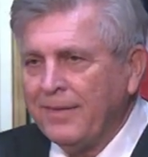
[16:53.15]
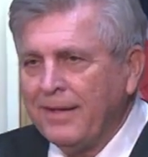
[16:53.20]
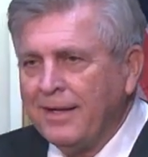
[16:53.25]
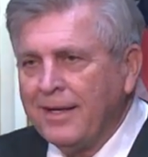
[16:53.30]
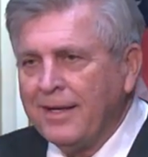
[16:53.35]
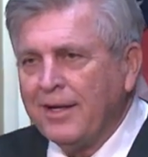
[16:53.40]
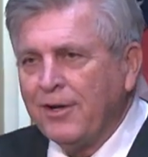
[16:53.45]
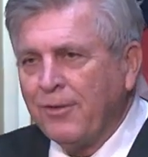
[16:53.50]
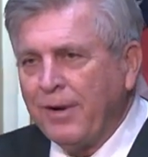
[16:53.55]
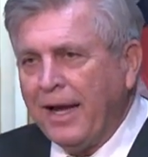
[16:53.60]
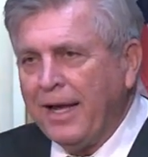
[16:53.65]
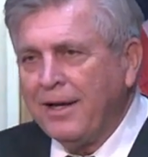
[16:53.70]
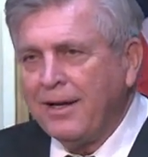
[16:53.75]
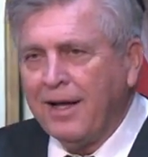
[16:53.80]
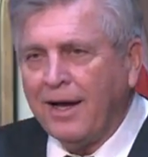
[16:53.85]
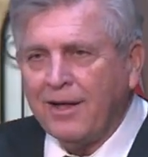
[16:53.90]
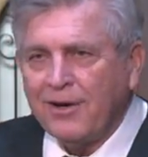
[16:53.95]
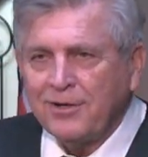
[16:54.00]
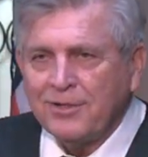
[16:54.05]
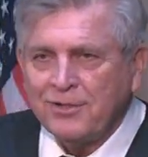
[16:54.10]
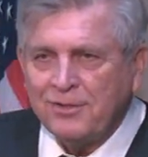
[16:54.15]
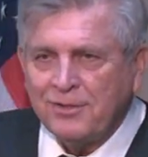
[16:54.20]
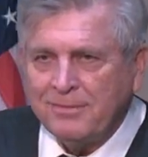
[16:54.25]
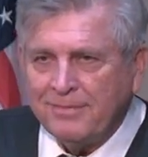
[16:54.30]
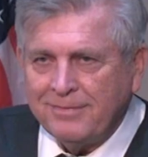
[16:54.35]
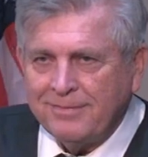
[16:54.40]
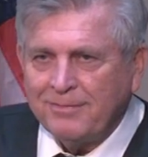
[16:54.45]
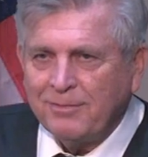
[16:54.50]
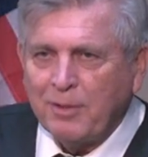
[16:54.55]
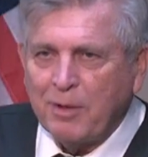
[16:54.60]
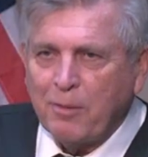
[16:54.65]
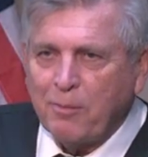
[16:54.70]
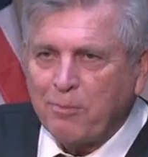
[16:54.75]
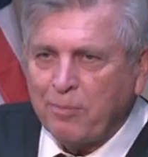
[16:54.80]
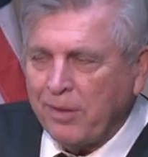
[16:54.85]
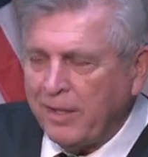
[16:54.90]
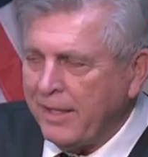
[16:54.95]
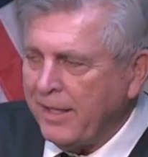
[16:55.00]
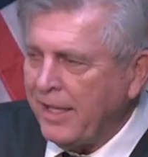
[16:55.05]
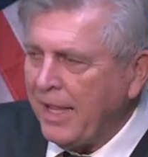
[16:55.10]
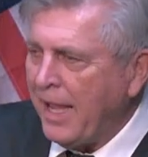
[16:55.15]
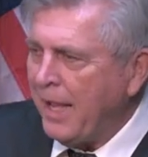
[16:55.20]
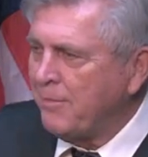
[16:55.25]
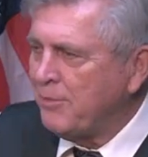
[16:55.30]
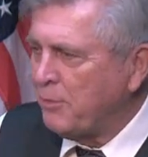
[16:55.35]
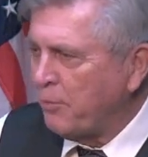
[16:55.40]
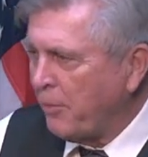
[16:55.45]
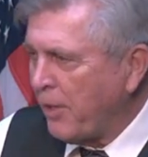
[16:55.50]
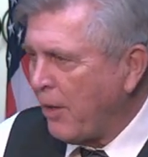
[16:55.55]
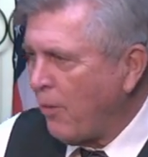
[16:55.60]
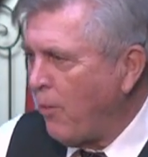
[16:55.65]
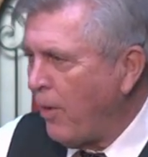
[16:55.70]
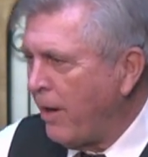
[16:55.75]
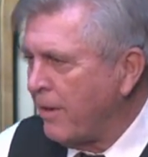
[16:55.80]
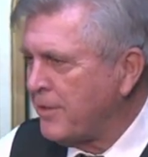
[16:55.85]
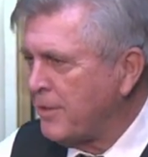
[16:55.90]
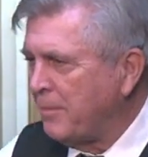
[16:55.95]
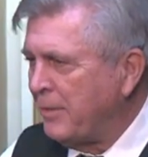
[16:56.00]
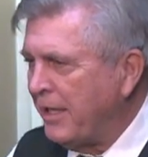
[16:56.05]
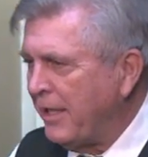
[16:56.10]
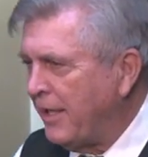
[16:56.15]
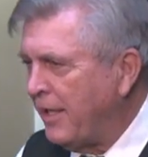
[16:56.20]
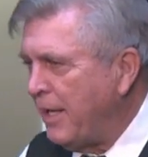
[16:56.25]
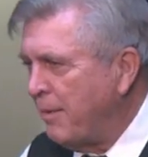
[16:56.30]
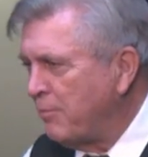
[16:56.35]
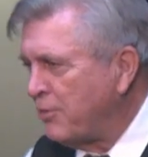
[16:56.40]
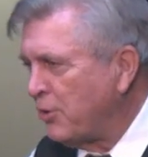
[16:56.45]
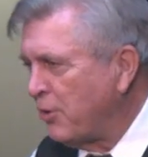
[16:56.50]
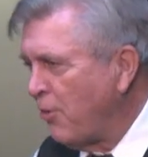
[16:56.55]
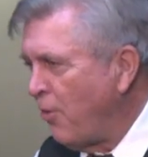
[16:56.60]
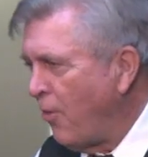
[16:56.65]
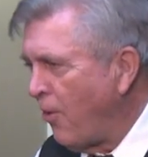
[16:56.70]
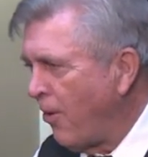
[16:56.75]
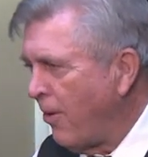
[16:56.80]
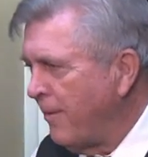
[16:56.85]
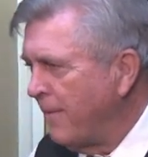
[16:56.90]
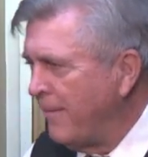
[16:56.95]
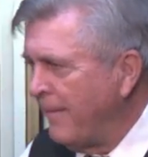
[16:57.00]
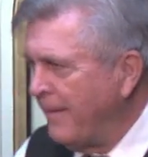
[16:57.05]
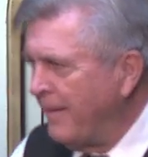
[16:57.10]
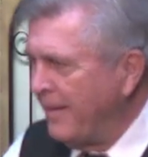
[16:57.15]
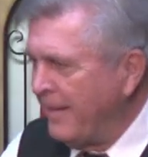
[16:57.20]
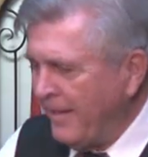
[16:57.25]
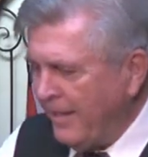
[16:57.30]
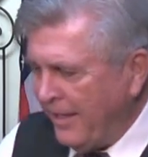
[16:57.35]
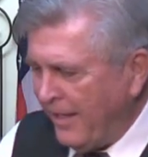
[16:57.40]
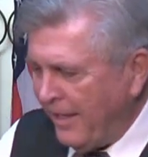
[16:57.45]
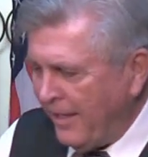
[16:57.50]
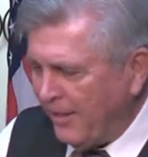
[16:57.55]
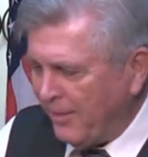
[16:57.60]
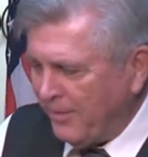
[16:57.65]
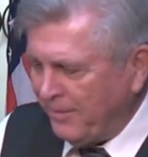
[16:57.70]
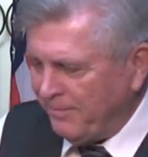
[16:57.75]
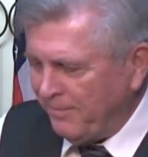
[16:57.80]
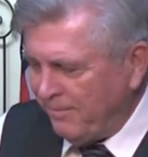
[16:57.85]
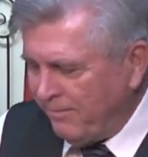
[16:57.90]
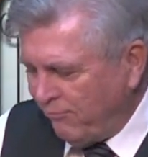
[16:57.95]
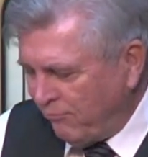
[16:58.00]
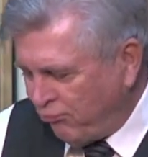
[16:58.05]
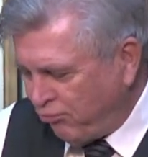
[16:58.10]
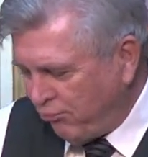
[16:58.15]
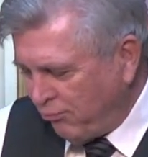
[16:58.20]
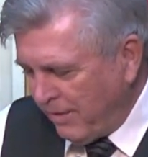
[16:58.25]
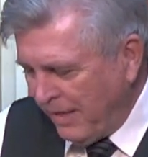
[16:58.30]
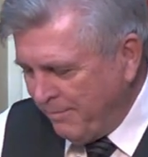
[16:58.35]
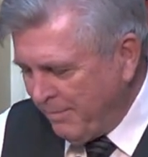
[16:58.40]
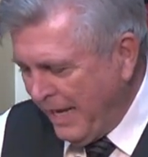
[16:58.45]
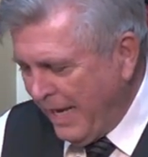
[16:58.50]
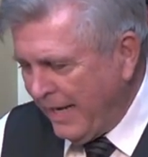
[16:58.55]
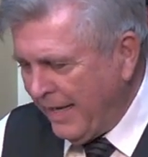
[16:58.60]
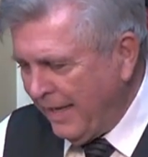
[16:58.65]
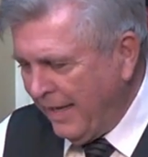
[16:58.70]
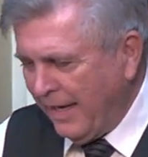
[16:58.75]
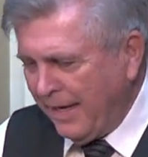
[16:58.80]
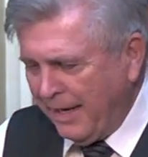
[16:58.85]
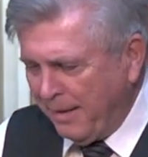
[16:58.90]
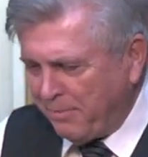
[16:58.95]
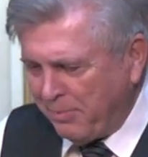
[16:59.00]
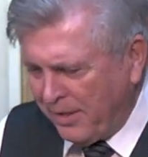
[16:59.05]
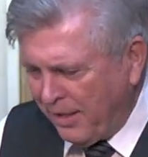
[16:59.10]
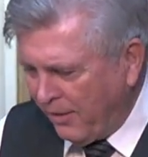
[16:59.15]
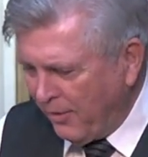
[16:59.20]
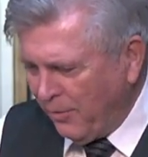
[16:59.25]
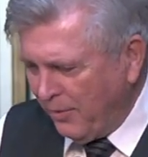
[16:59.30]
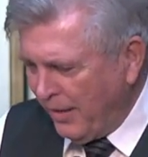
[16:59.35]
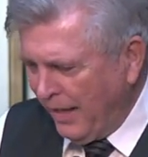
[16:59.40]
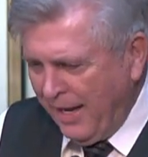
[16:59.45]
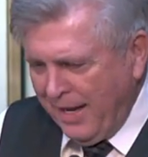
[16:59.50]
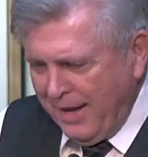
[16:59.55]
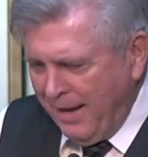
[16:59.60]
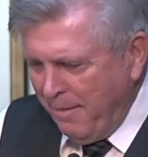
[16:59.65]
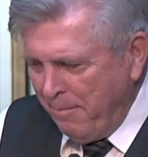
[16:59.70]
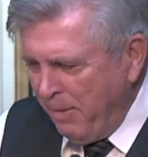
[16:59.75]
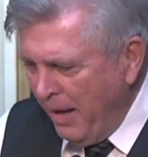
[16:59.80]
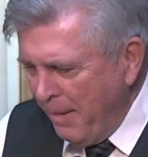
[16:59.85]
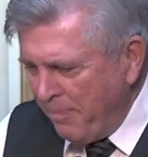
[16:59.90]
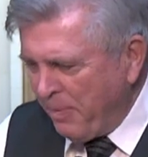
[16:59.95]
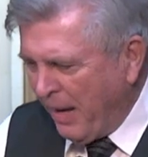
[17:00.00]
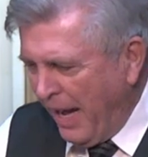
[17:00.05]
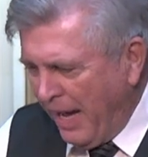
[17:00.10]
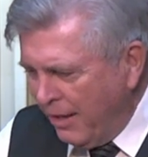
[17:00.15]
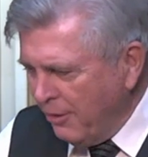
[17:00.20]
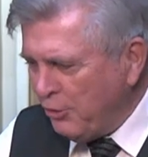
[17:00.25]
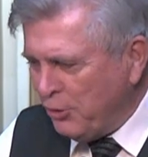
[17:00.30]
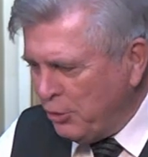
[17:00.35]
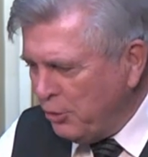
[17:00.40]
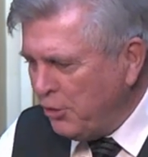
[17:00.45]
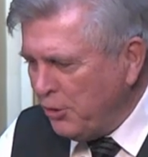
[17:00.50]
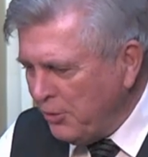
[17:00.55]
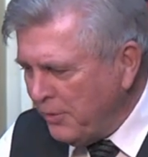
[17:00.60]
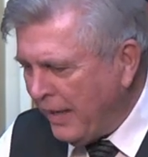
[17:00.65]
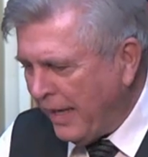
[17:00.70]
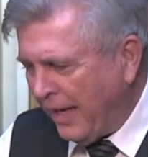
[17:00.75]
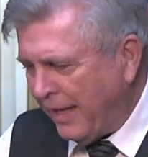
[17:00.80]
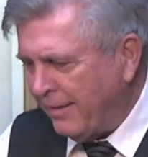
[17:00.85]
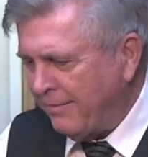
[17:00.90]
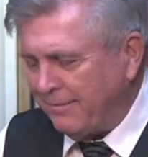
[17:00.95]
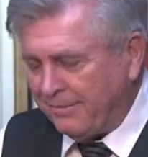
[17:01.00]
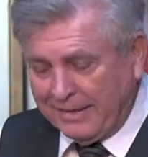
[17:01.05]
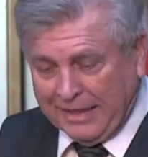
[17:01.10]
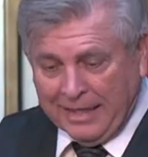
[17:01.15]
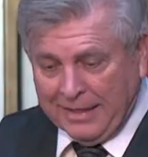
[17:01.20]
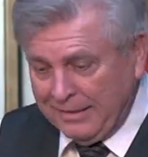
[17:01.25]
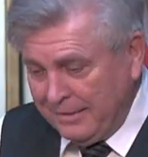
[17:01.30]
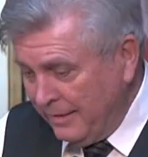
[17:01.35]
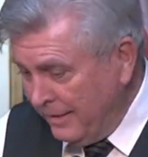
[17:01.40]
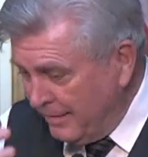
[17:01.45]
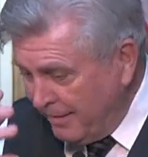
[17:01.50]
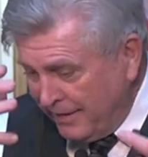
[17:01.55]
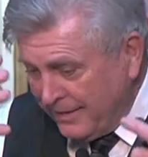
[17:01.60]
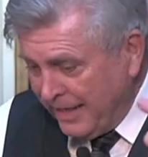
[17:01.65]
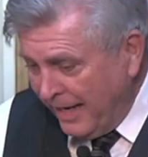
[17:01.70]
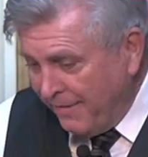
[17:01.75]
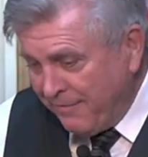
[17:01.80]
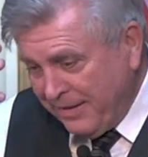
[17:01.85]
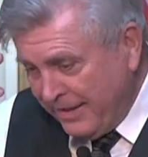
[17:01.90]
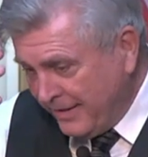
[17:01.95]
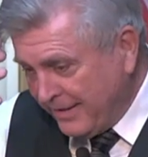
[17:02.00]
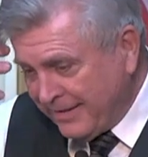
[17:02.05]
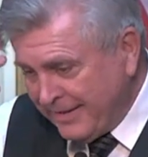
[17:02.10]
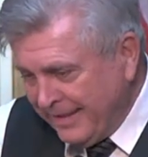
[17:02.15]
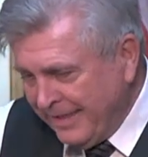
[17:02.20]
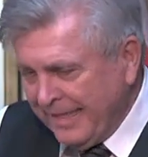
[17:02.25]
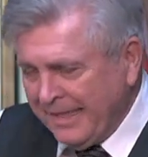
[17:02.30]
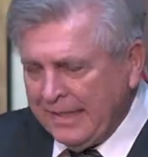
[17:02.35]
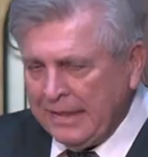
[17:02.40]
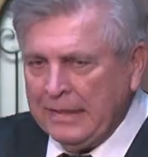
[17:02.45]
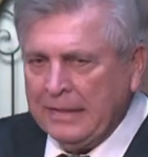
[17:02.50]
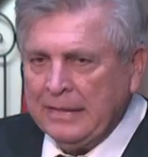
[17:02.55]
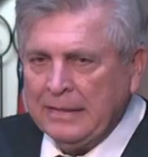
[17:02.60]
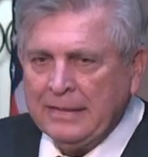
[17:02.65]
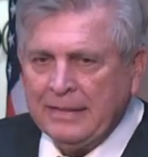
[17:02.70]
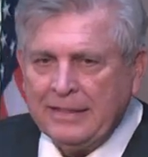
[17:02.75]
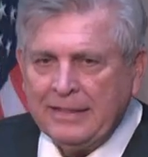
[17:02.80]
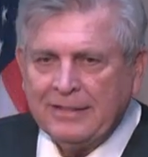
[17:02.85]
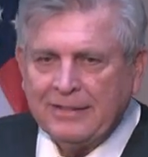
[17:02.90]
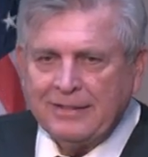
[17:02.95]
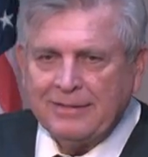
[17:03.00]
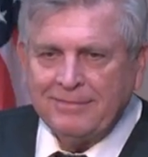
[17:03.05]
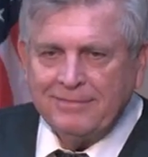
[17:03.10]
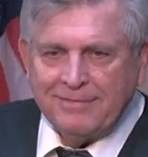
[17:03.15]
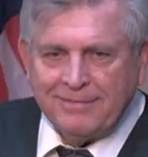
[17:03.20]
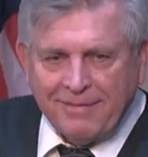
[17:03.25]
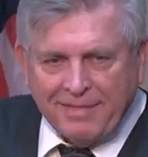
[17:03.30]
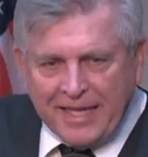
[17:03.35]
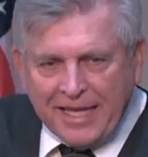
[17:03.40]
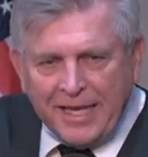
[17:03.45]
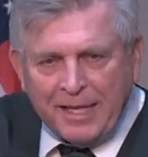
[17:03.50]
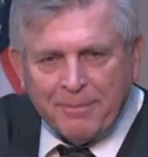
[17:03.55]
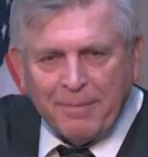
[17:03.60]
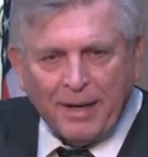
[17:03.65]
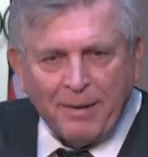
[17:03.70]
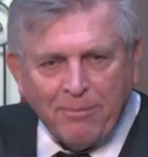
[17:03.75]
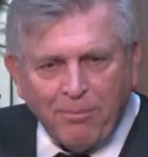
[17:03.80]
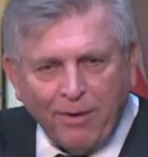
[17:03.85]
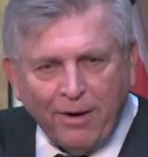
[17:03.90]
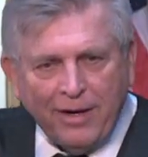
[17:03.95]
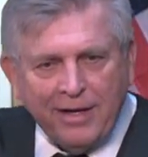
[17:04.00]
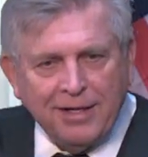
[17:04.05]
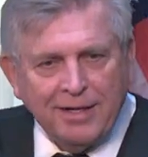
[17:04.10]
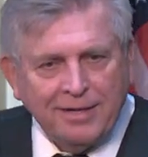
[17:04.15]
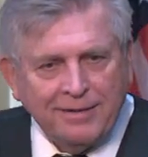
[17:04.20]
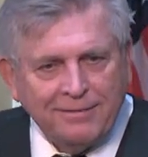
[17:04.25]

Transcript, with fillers: granddaughters were playing games that require somebody to keep score, you know, I'm adding it up, and they're going, Papa, how did you do that? I don't know. I just have this, this thing in my brain that